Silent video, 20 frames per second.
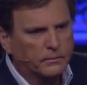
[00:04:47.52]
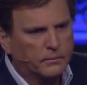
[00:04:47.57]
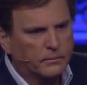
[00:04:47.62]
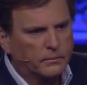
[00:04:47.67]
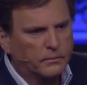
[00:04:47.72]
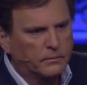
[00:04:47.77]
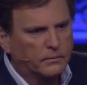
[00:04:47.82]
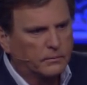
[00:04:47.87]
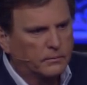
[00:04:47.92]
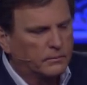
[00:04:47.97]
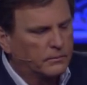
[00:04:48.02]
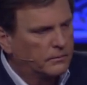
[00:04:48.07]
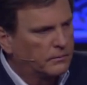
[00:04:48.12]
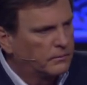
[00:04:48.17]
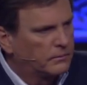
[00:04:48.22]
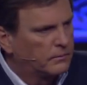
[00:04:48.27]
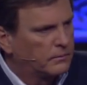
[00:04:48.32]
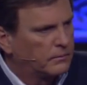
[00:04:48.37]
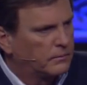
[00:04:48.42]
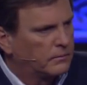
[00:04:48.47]

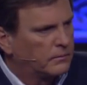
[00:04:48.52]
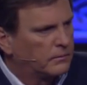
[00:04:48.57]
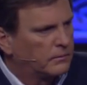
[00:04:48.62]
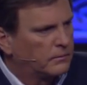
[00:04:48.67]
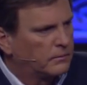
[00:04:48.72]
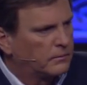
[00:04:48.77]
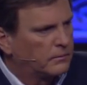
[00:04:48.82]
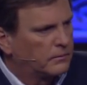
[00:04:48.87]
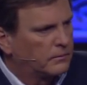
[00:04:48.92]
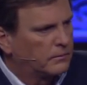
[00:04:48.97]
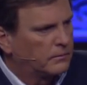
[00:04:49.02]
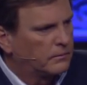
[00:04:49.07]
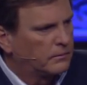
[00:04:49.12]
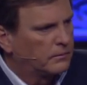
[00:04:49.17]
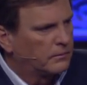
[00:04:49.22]
[no speech]